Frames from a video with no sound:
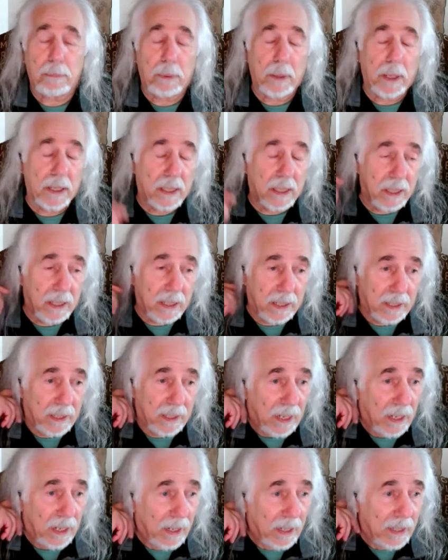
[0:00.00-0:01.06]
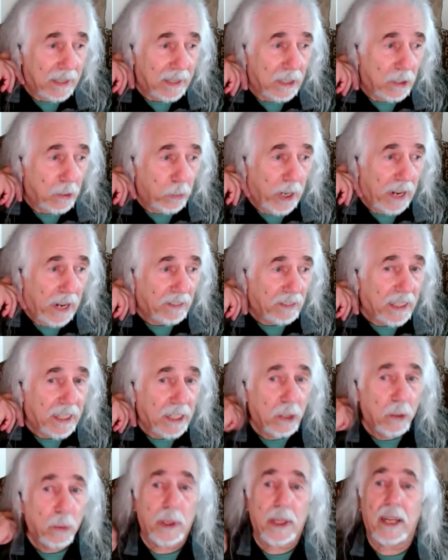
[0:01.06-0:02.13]
But since we have to
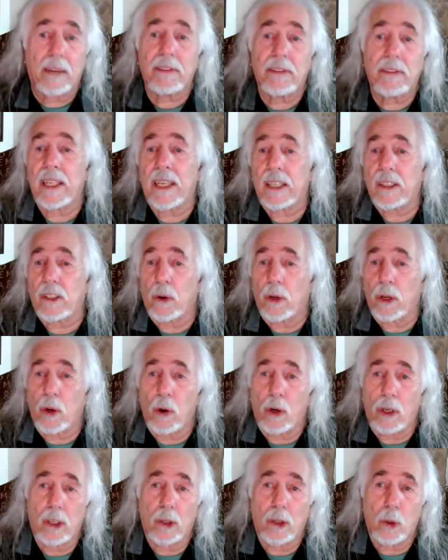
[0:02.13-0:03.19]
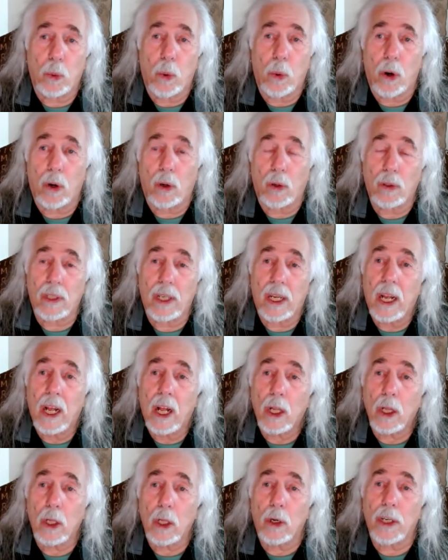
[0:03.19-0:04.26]
deal with everything that's going on in the world,
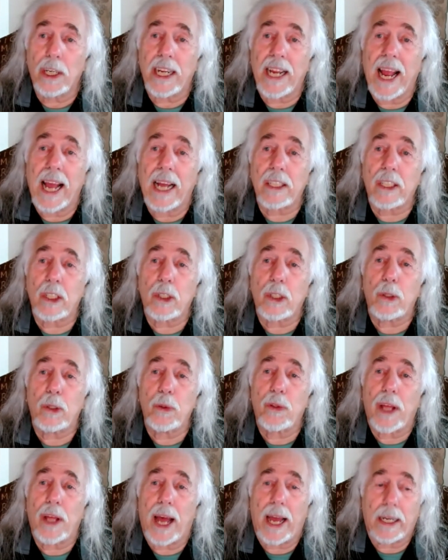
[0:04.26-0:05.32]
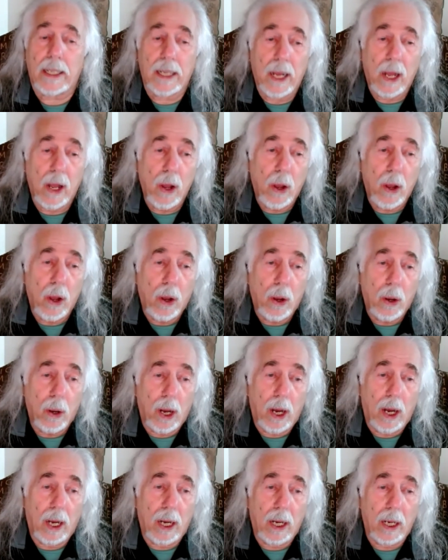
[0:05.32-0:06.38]
learning how to do that
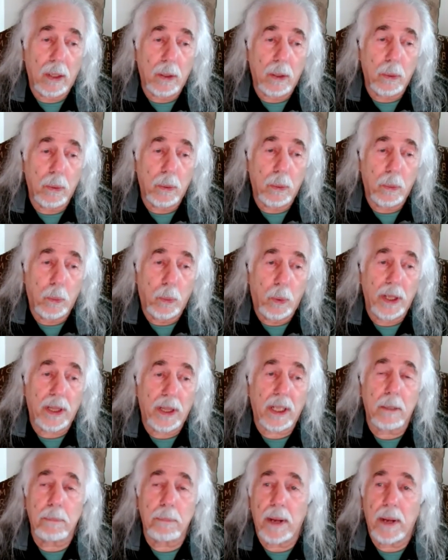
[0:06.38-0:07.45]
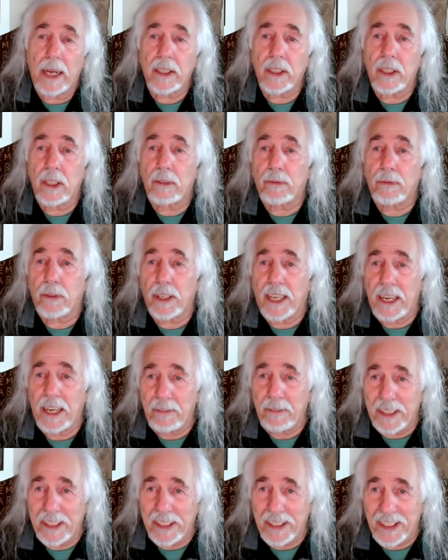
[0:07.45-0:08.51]
uh, with compassionate
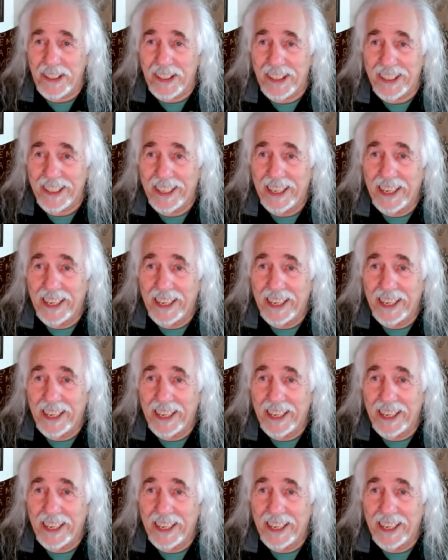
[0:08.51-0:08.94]
forgiveness,